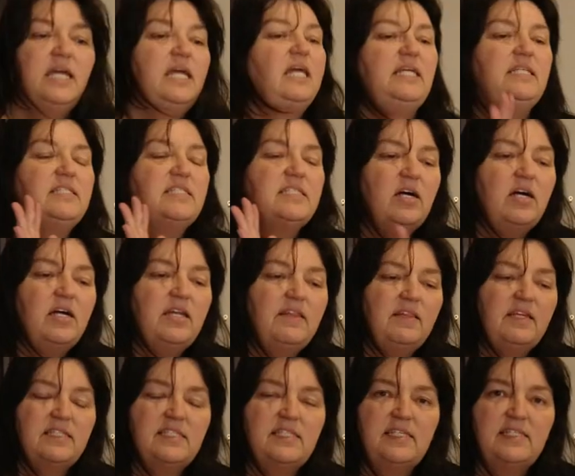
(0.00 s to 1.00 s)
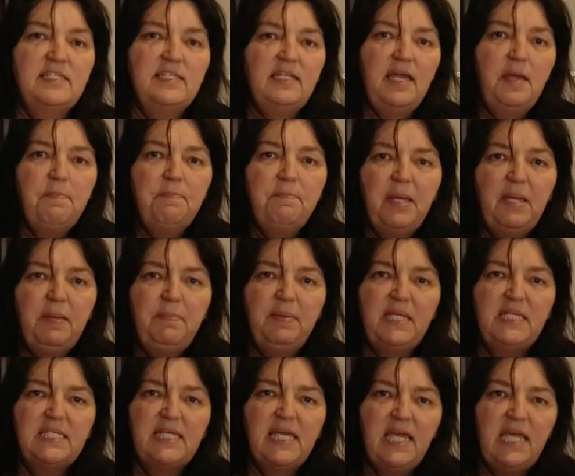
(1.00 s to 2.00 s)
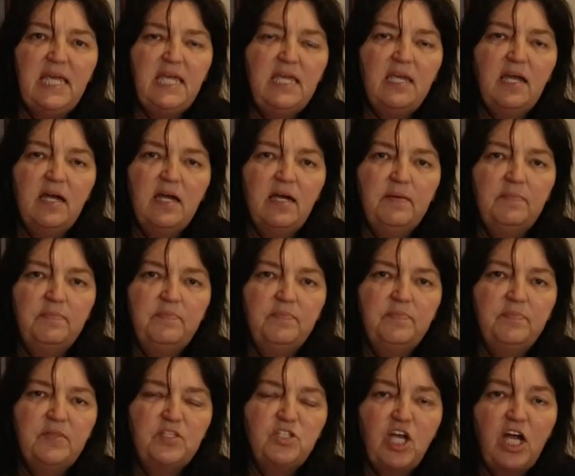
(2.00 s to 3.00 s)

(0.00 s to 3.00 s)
inside of this is an MPPT